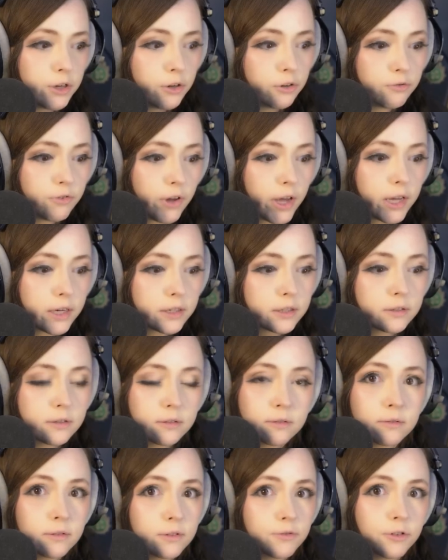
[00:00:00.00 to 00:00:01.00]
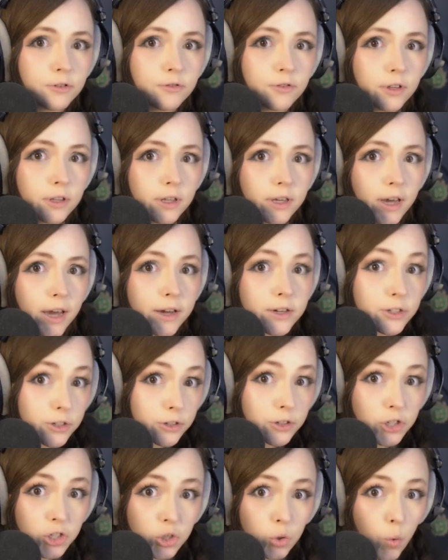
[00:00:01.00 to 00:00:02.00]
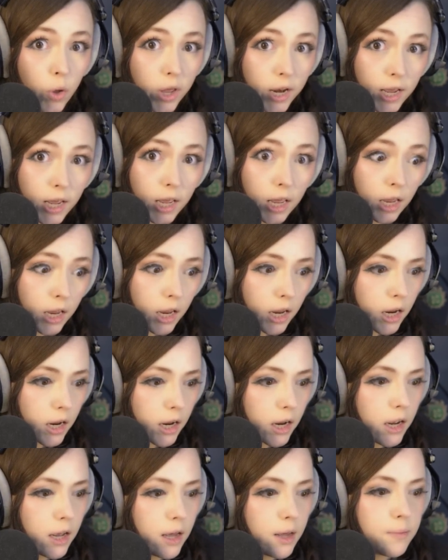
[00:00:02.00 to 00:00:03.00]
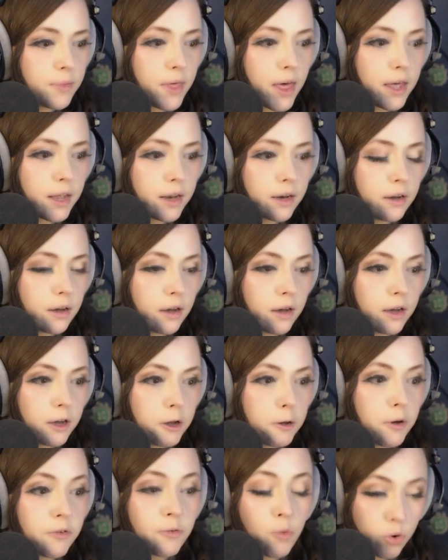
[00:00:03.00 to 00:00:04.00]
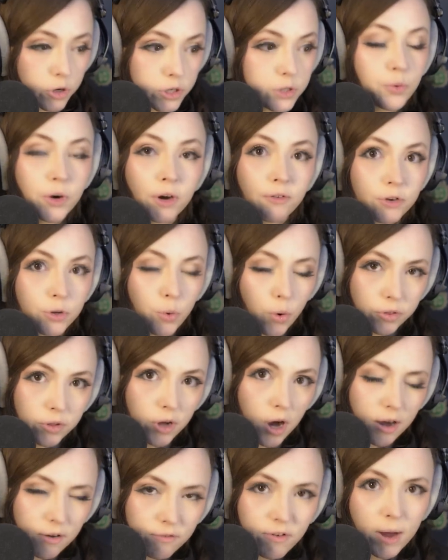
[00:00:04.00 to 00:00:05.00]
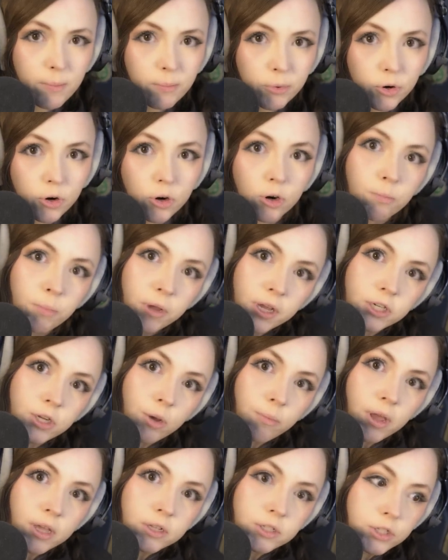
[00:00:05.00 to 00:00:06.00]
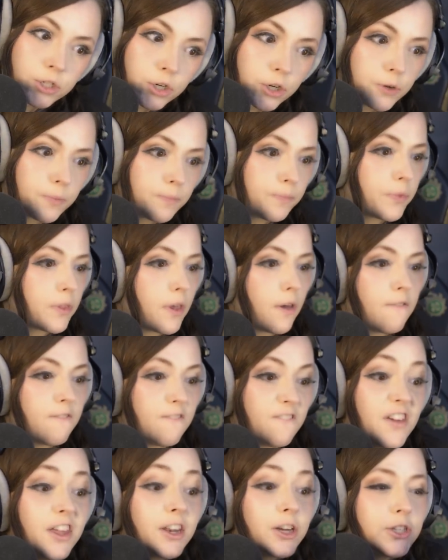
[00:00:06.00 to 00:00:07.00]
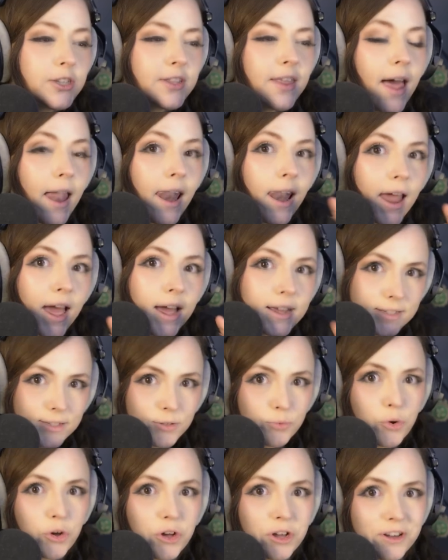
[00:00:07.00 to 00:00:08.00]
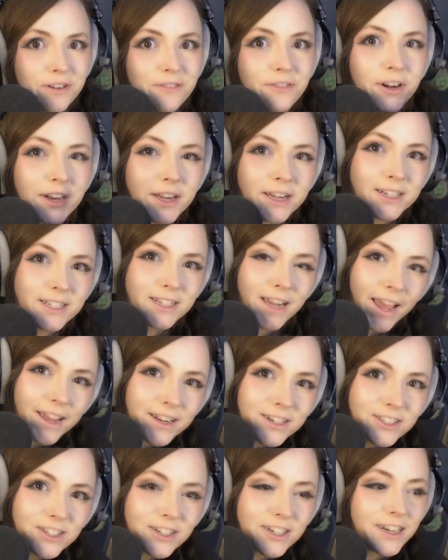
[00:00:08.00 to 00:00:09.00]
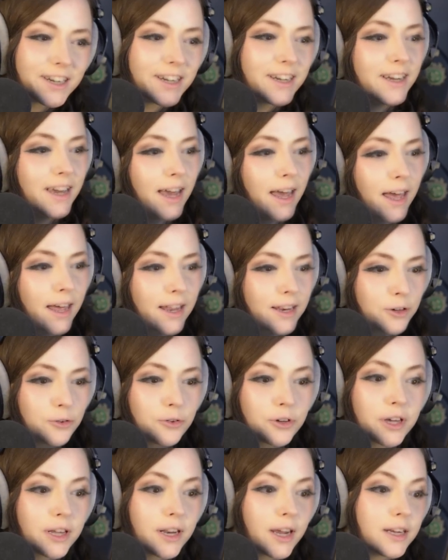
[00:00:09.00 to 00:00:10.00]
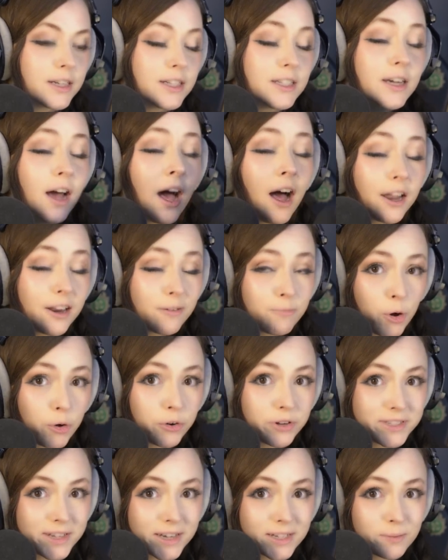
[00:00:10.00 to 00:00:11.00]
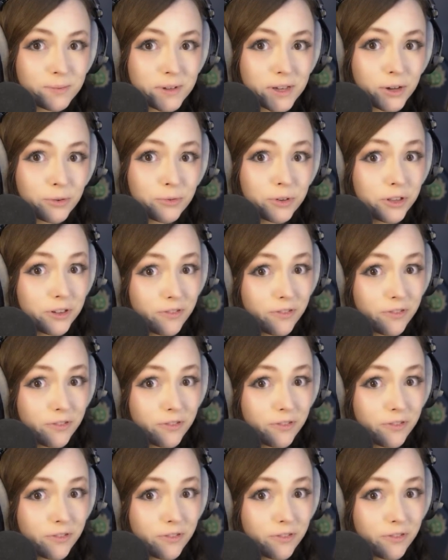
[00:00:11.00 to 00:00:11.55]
your fate if you're feeling extra sweaty. Then, of course, whenever you unlock Viper or Pictomancer, finish that last one for each entry and you'll get a ton of bonus XP really